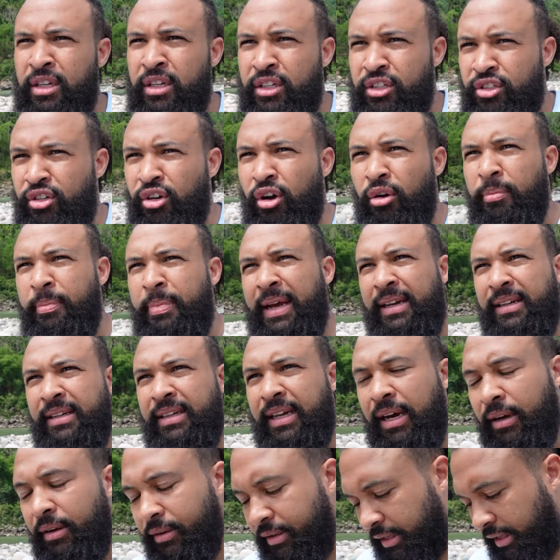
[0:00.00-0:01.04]
Shillong Pen,
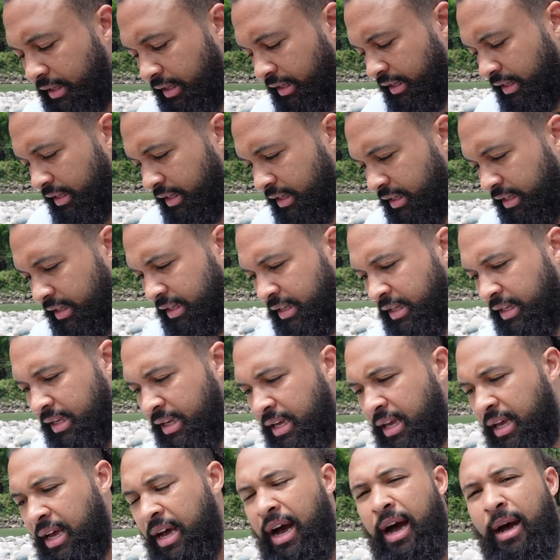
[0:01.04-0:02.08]
Dawki
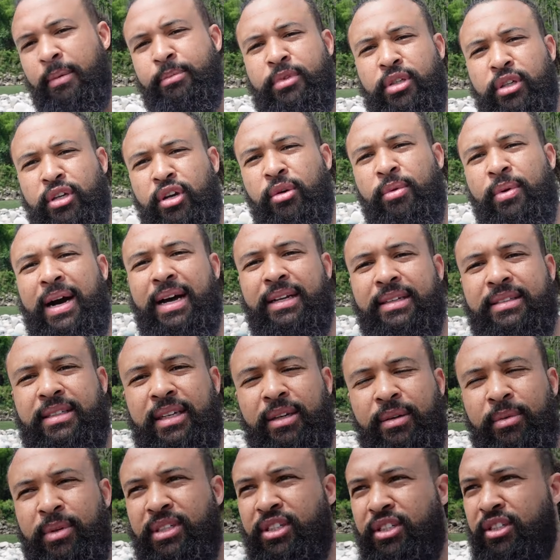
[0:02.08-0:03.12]
up to
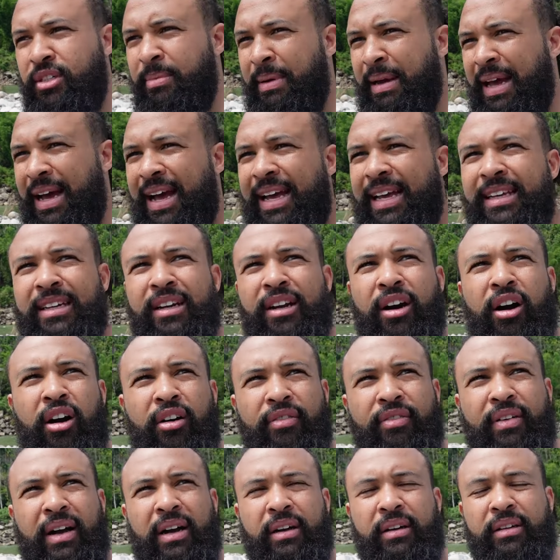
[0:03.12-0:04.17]
Guwahati, which is about
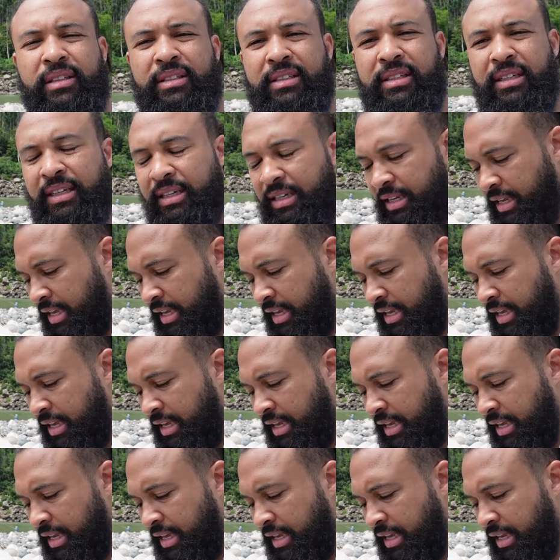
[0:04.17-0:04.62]
8.5 hours.